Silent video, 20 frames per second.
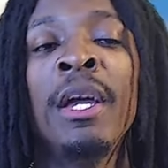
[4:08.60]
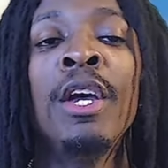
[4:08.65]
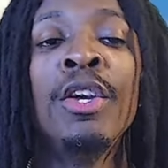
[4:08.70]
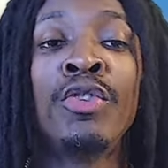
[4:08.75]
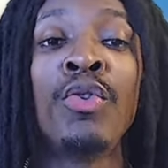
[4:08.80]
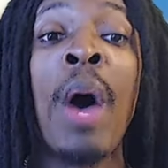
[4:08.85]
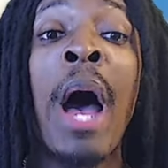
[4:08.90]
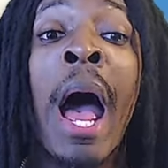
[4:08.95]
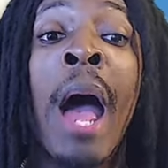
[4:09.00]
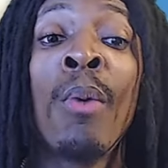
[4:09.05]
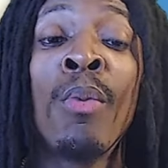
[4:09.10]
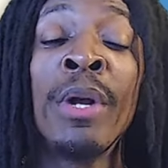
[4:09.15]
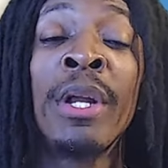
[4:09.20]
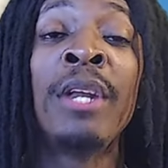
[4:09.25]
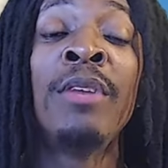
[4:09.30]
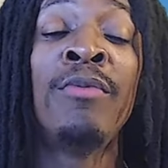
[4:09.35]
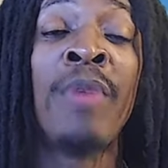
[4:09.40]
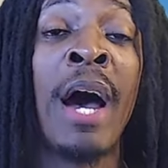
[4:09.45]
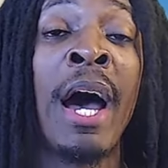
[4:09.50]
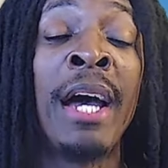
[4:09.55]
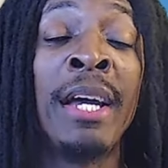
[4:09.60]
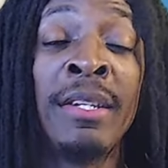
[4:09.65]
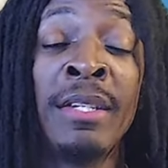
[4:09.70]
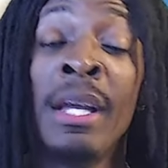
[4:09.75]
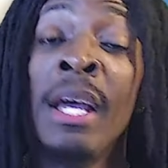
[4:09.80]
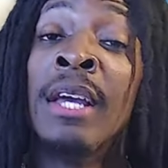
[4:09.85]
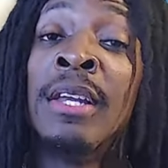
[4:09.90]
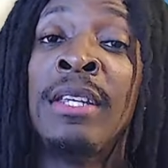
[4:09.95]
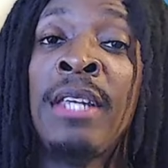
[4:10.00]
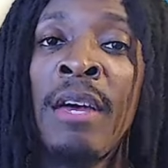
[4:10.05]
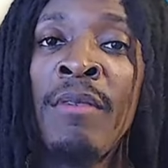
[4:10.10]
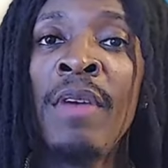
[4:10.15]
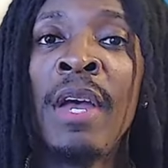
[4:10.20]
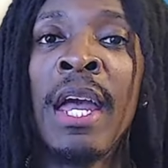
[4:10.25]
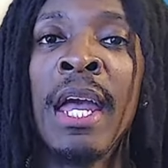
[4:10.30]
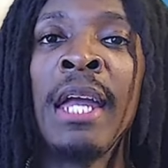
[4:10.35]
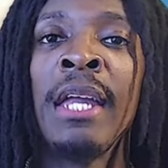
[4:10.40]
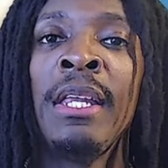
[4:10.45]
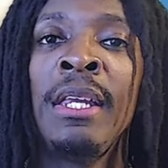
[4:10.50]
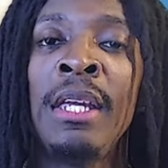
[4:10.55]
So I would advise Devin
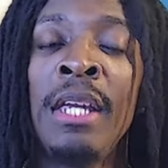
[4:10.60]
Haney,